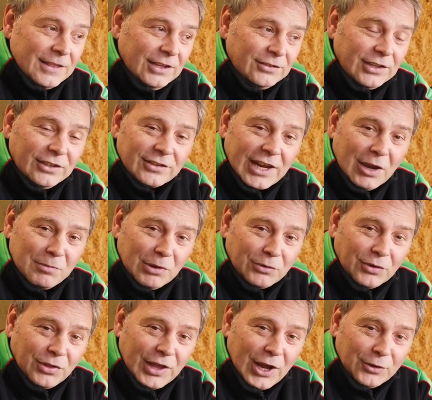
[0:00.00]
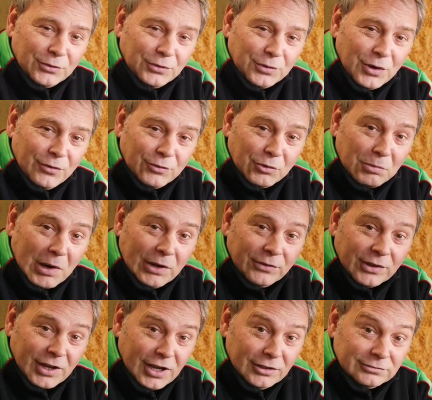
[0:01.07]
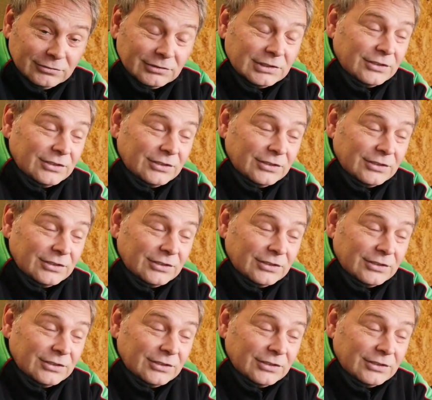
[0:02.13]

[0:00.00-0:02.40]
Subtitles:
these things can be up to £1,000, £1,200 a go.